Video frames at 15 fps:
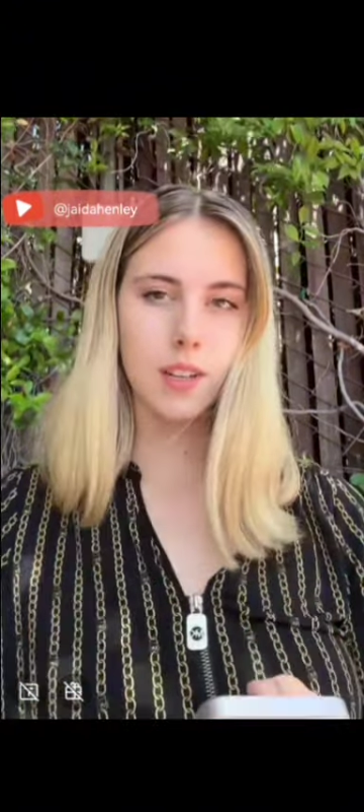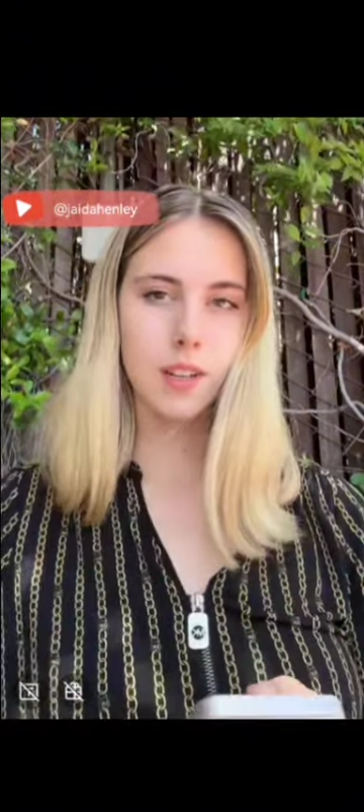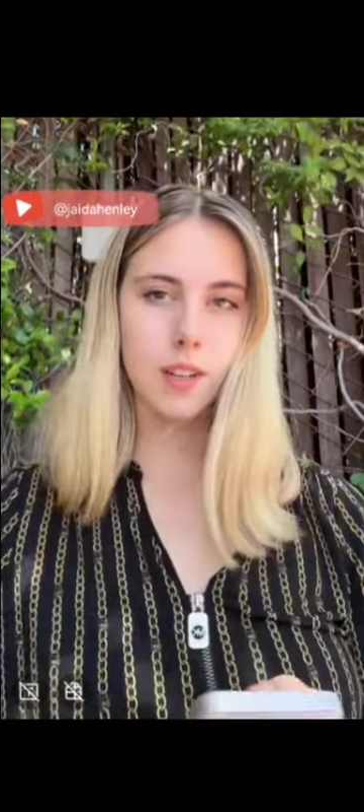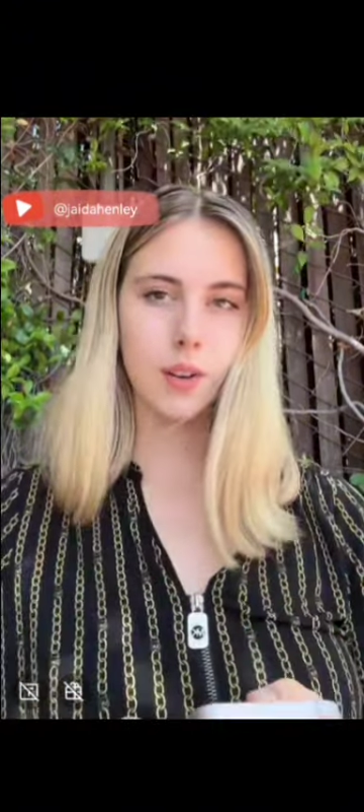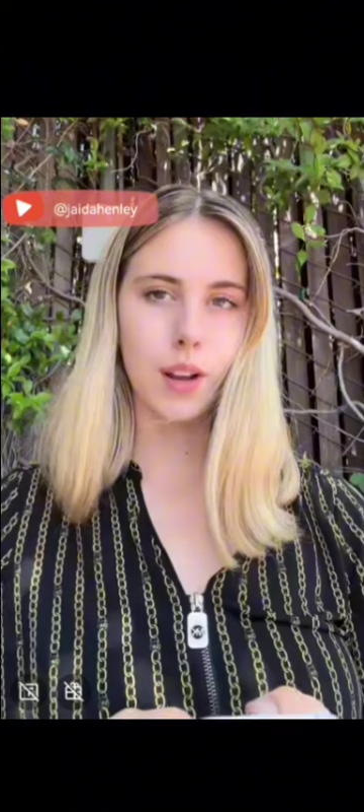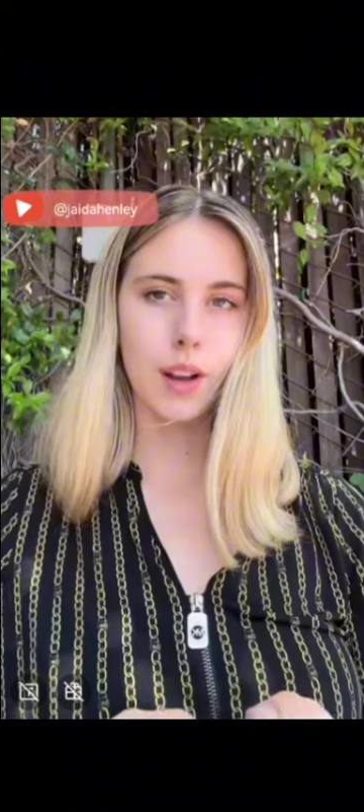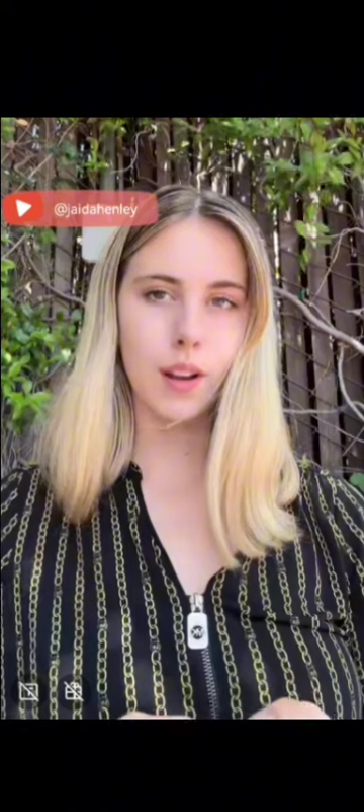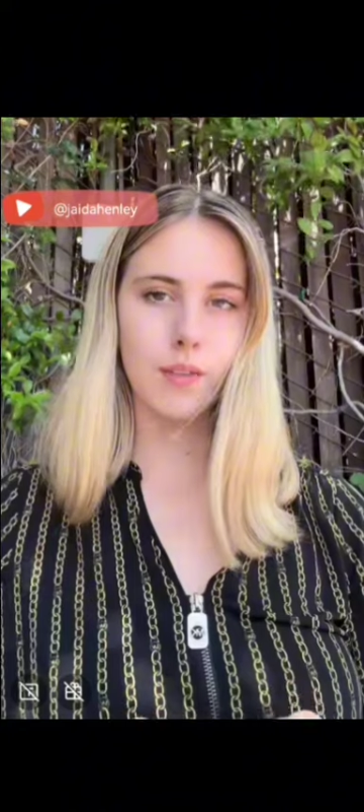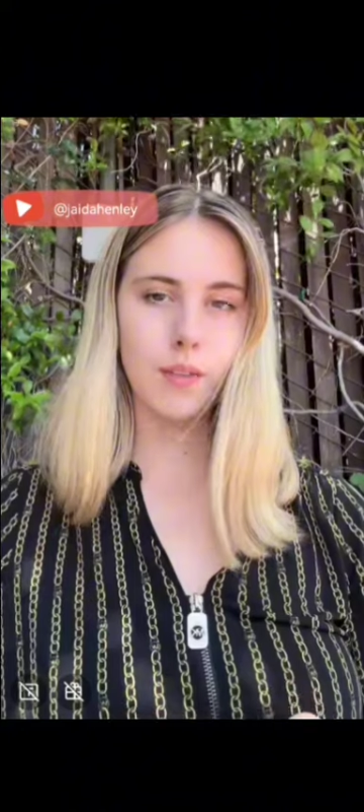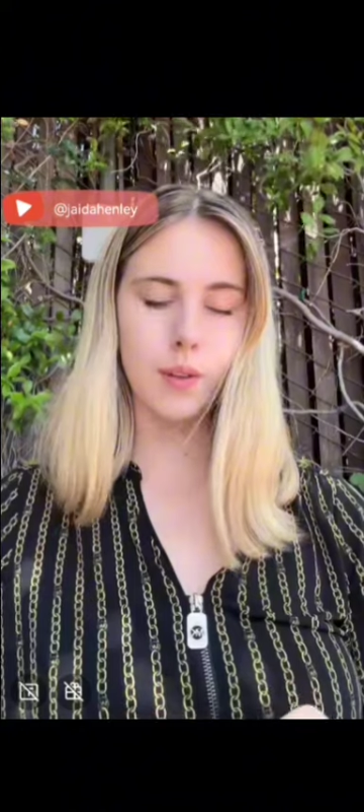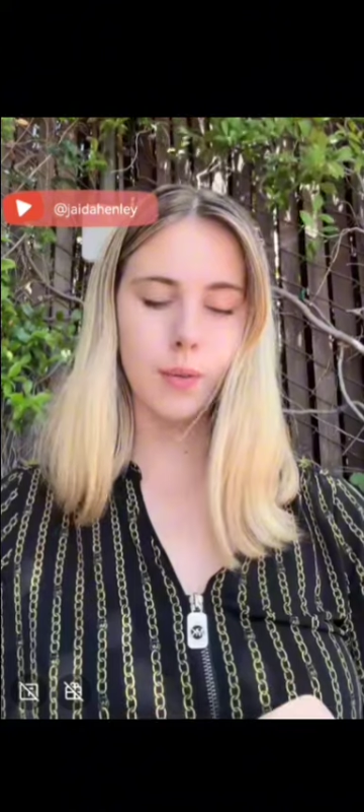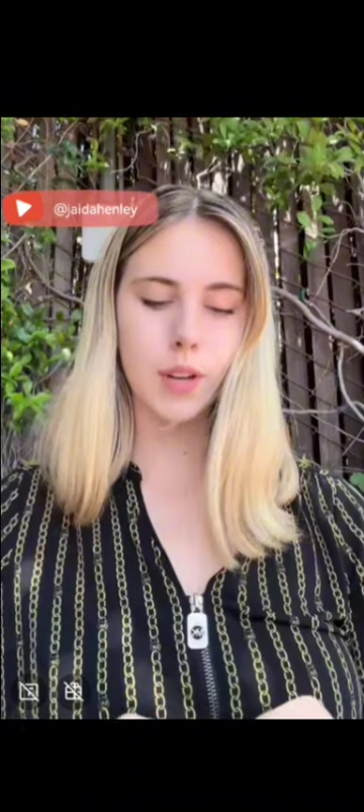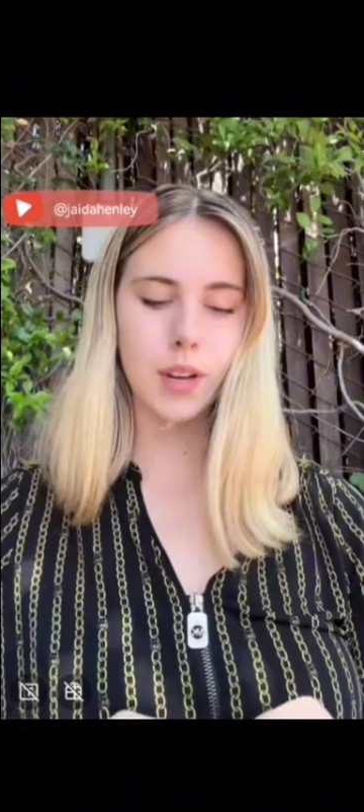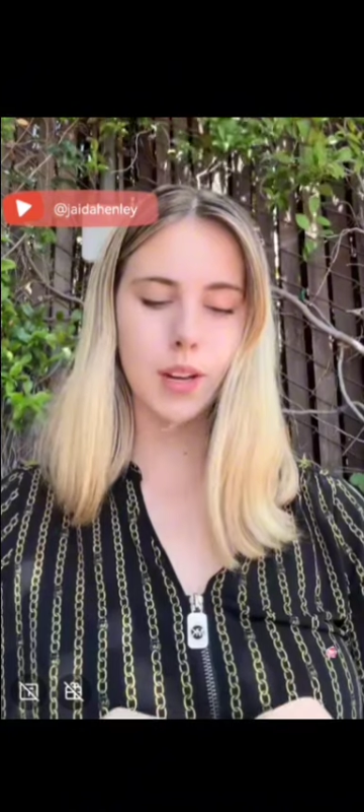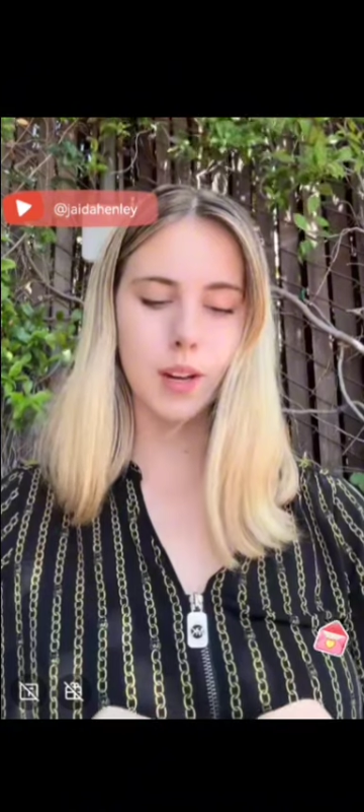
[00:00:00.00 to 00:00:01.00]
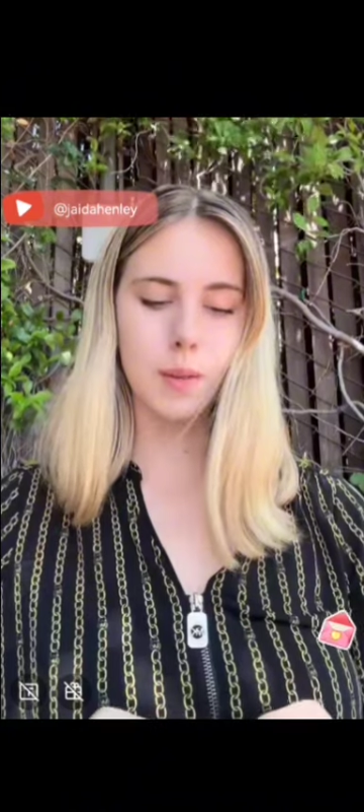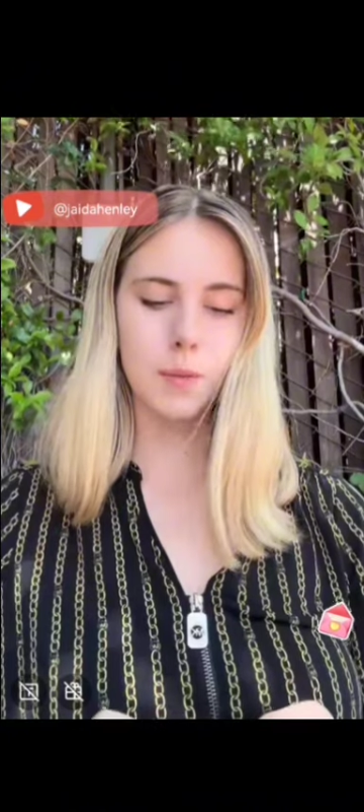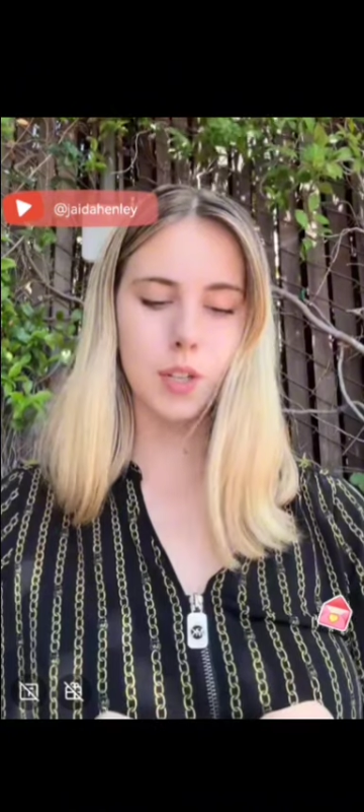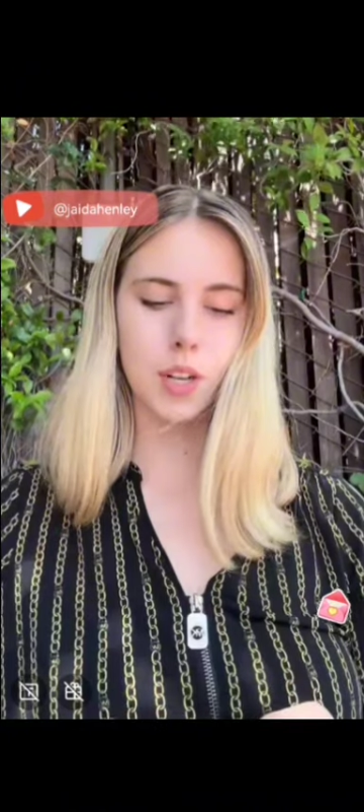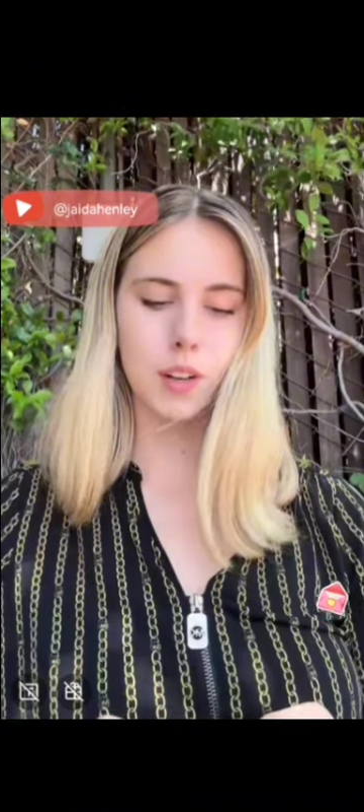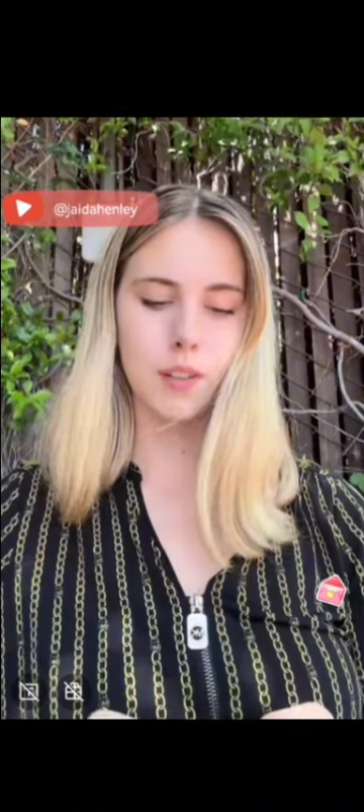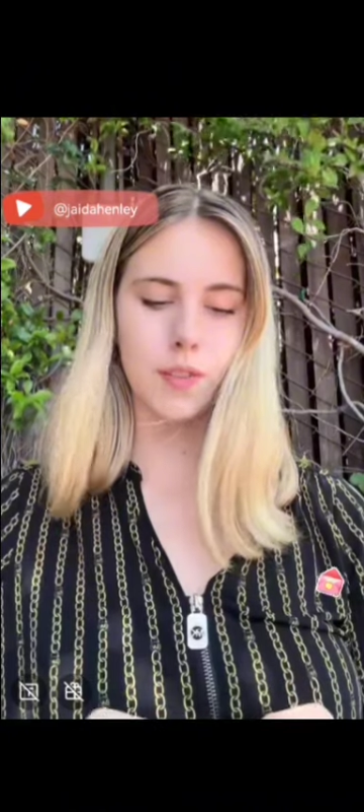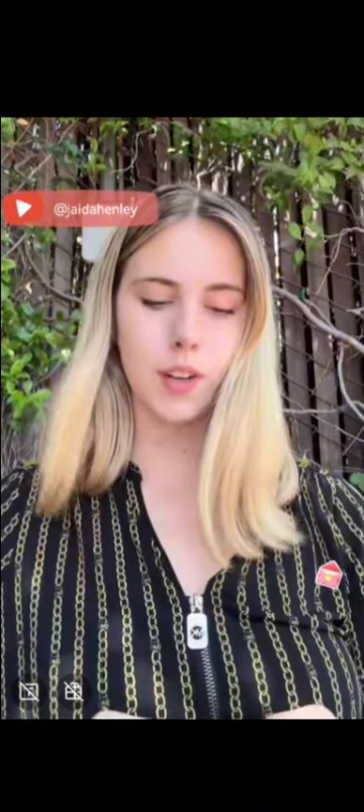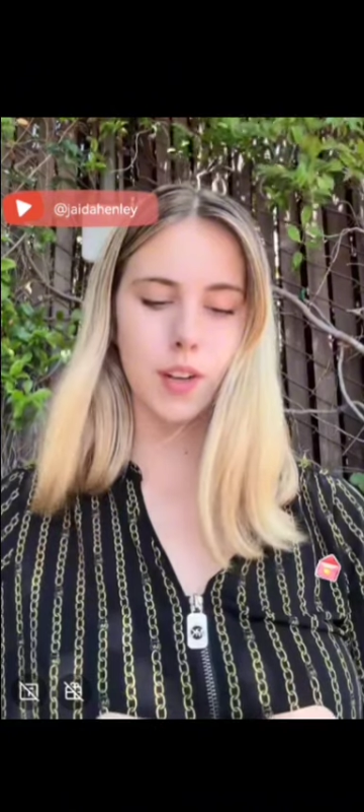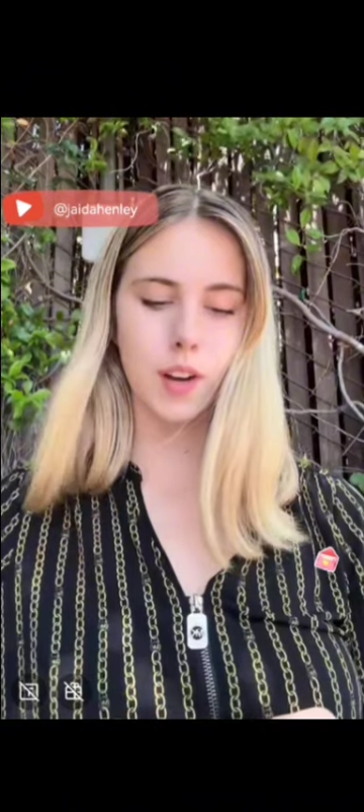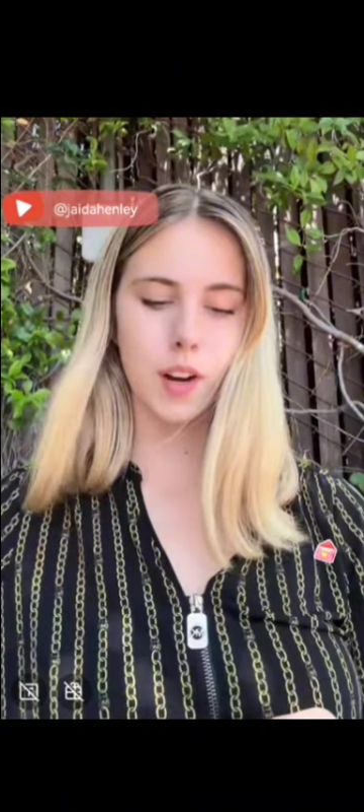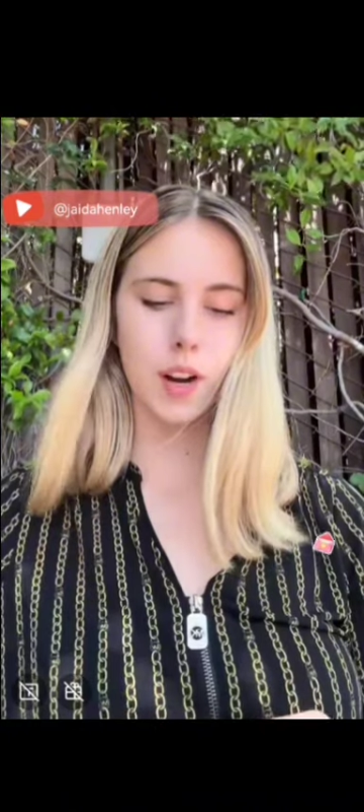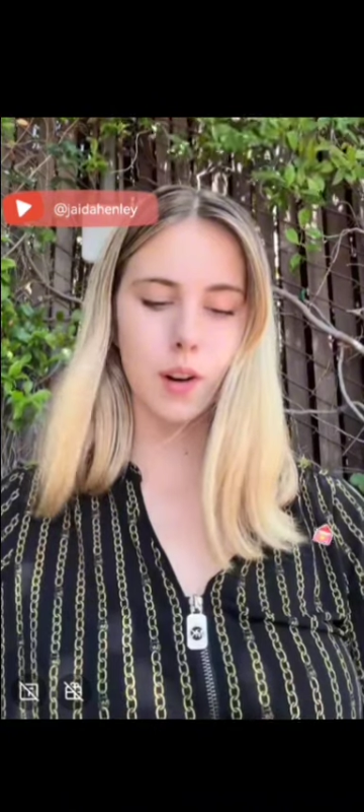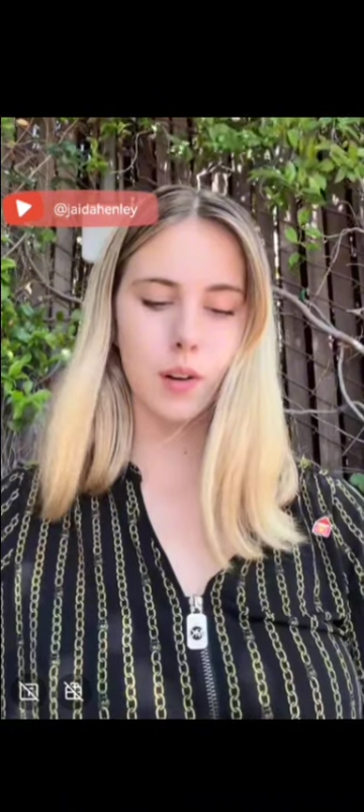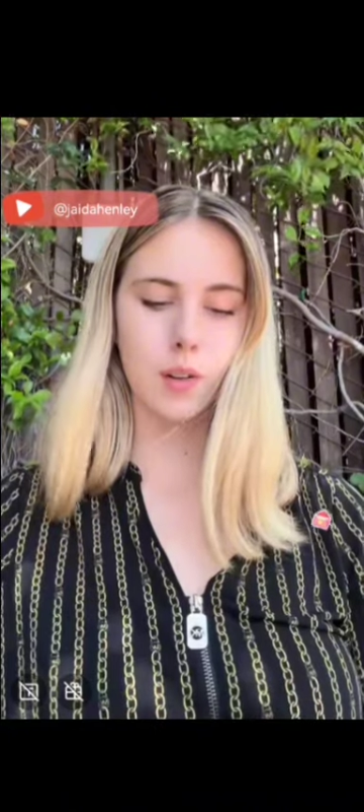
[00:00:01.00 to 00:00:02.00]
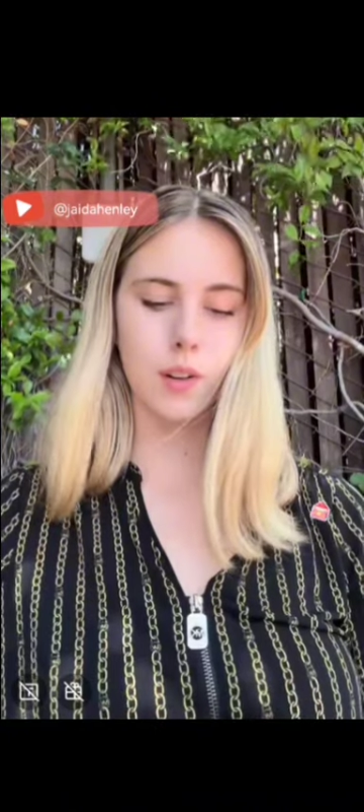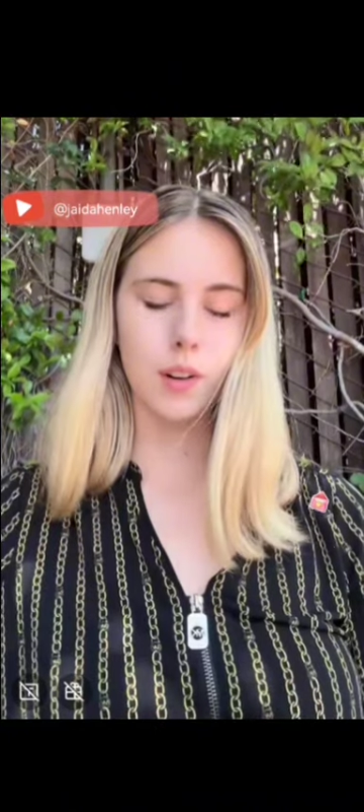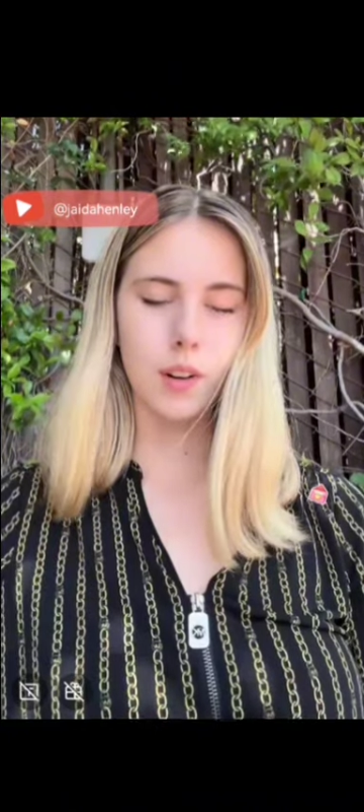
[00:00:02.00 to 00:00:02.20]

So every week, I'm trying to figure out